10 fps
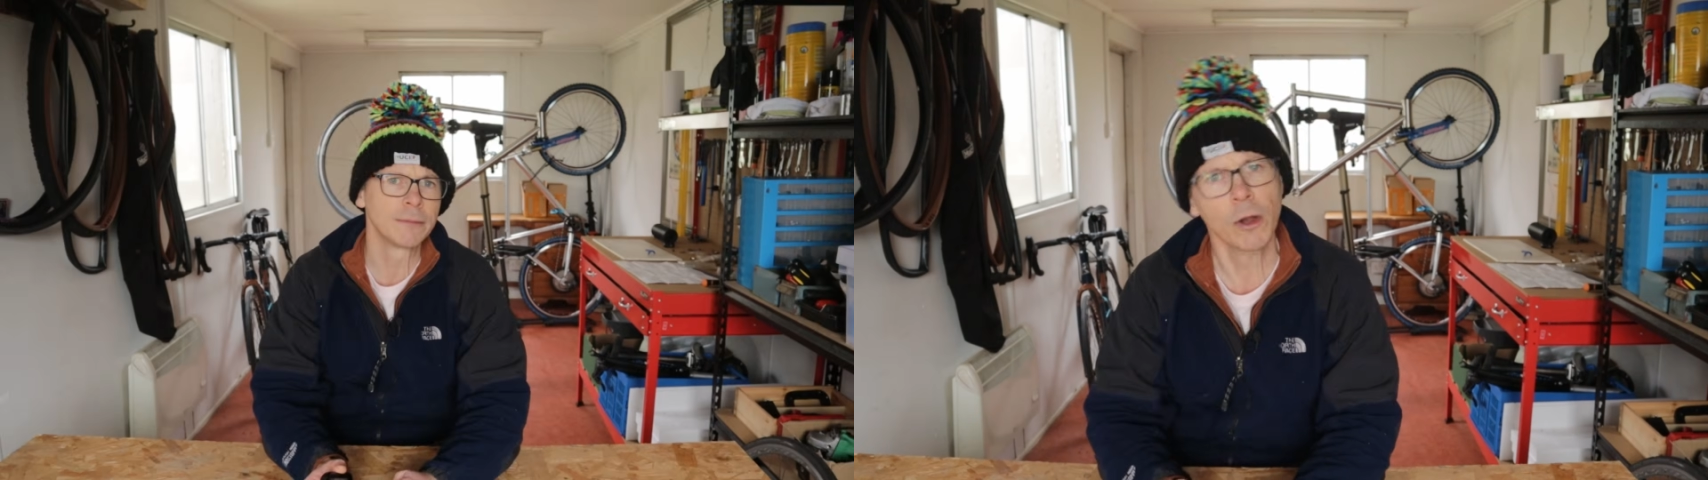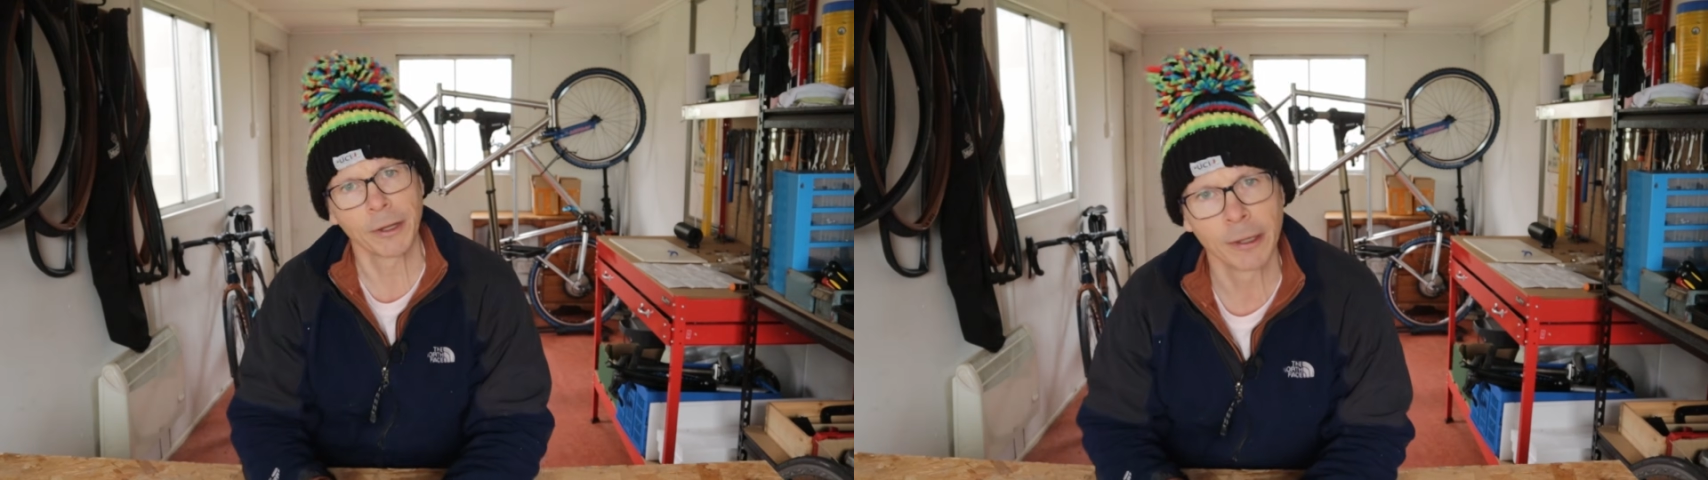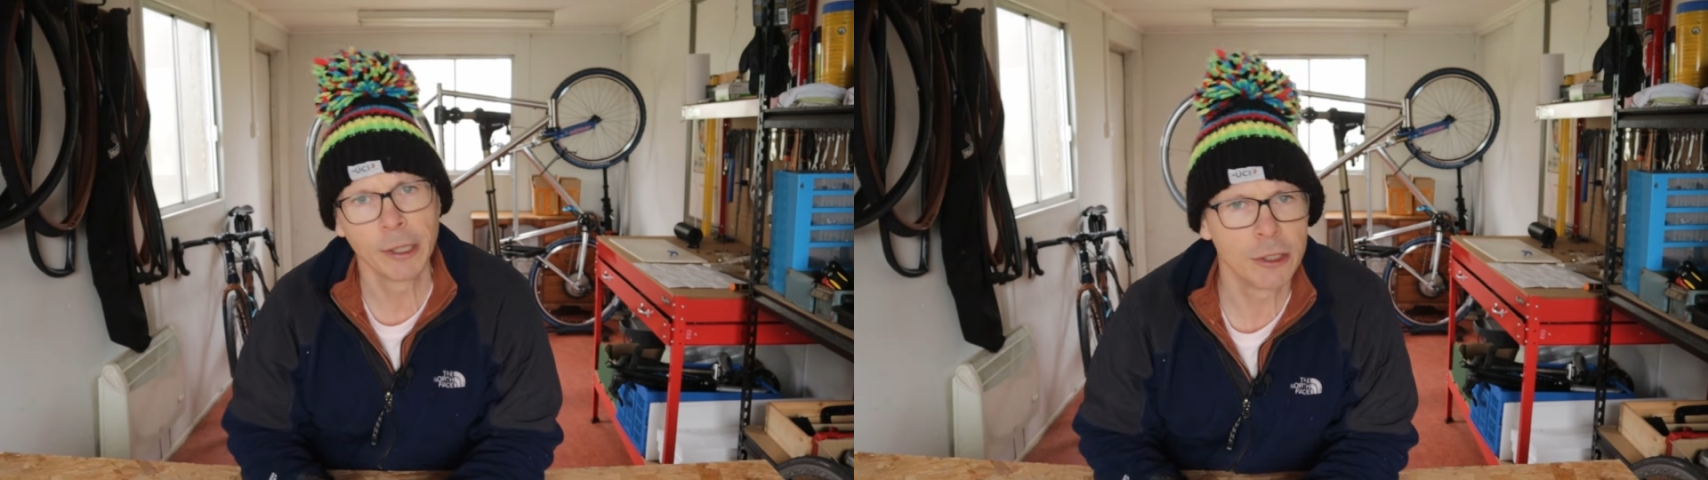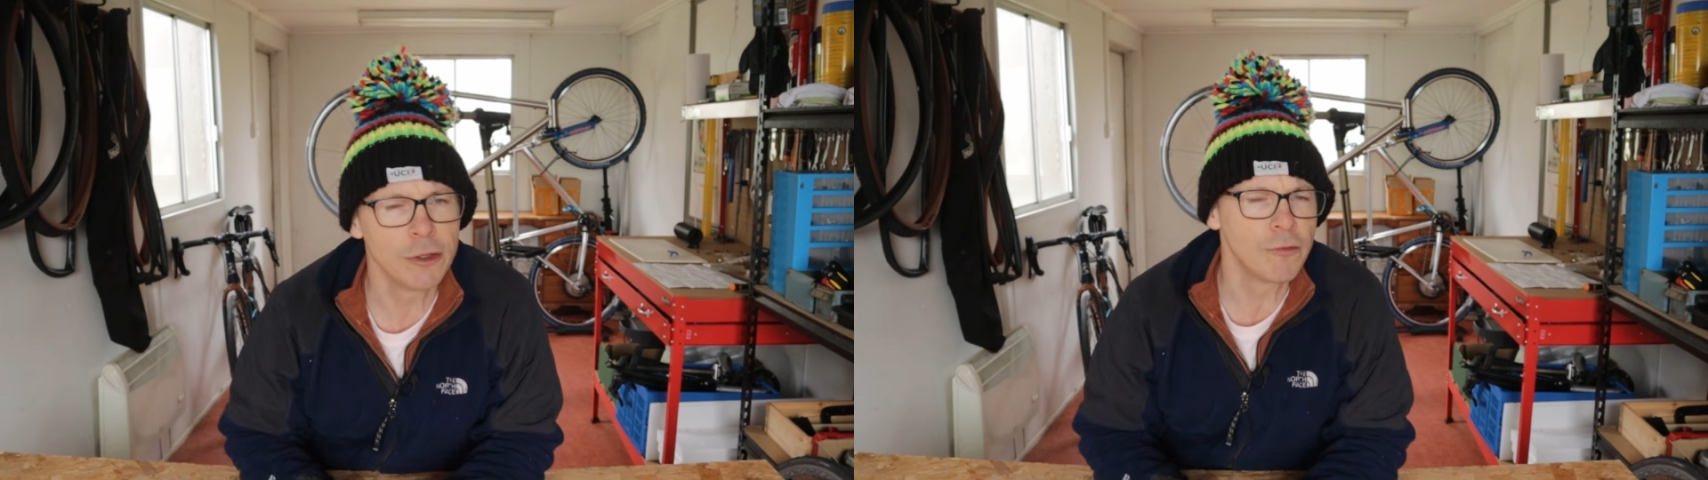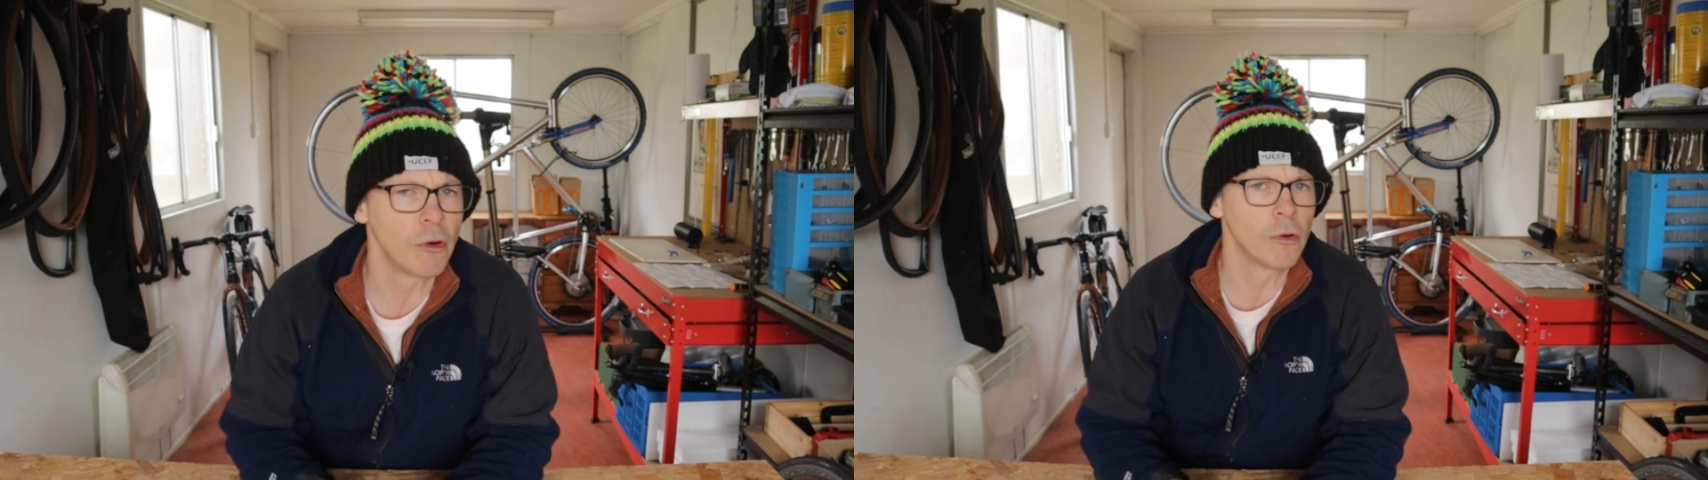1.
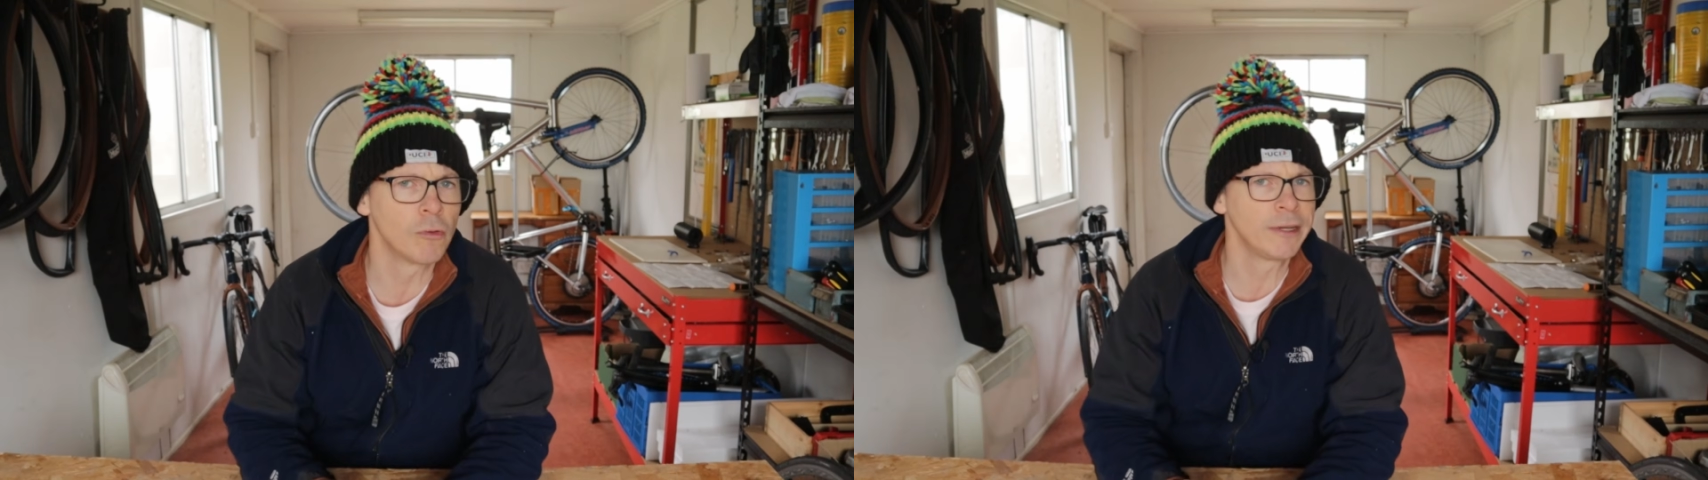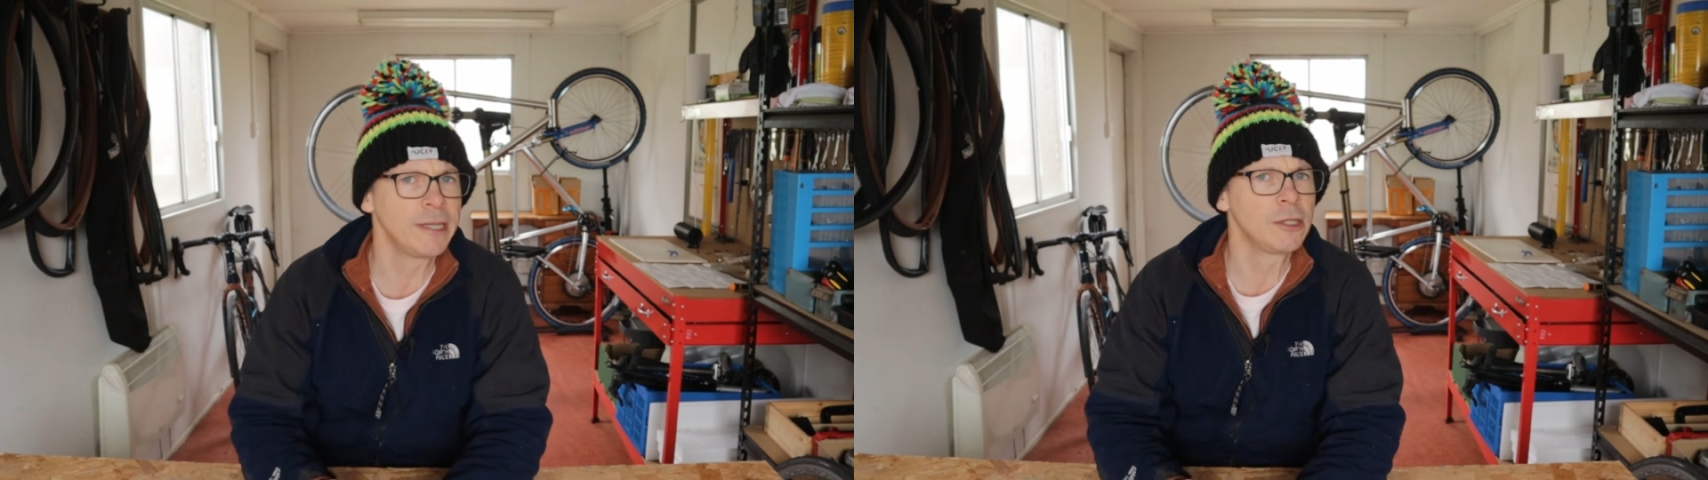You've already